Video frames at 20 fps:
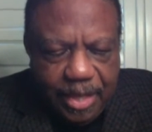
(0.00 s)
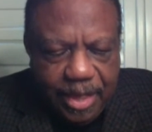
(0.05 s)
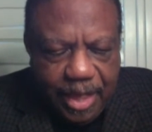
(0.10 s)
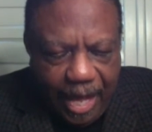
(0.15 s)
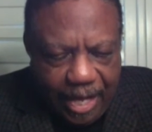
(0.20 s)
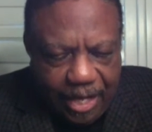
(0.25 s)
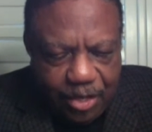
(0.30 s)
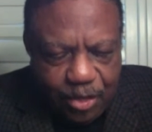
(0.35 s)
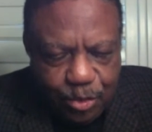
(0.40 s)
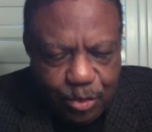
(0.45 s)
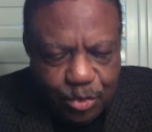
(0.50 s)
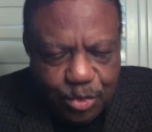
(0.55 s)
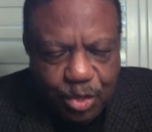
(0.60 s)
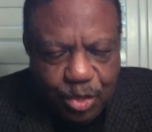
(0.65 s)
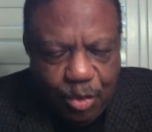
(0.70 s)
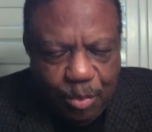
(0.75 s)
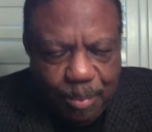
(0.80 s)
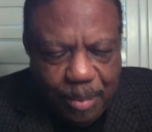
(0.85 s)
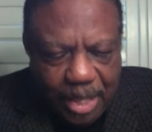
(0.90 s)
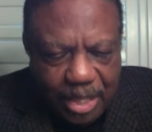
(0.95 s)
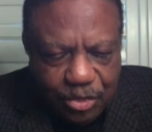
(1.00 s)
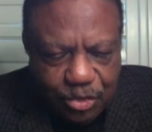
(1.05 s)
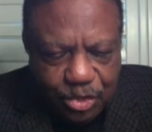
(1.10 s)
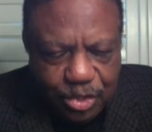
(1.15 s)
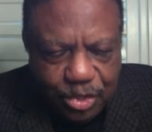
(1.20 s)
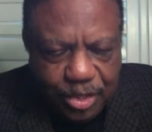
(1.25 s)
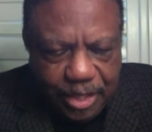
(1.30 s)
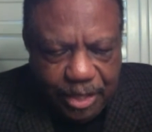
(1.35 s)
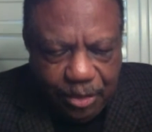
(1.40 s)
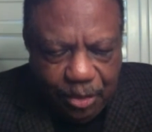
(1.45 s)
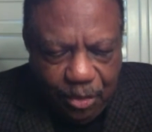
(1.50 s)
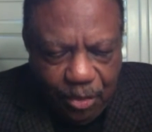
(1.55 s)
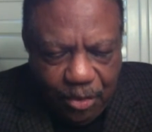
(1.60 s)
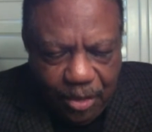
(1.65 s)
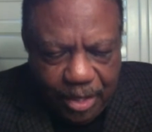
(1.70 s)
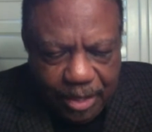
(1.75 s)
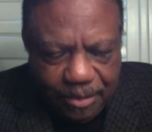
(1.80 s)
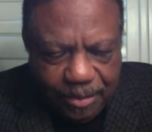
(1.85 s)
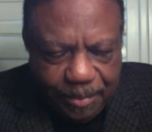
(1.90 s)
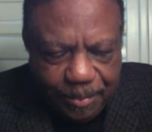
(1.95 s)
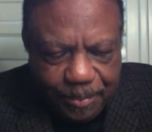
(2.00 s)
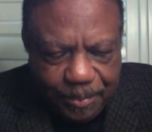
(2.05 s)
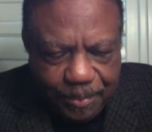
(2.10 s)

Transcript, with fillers: Thank you so much, dear Lord.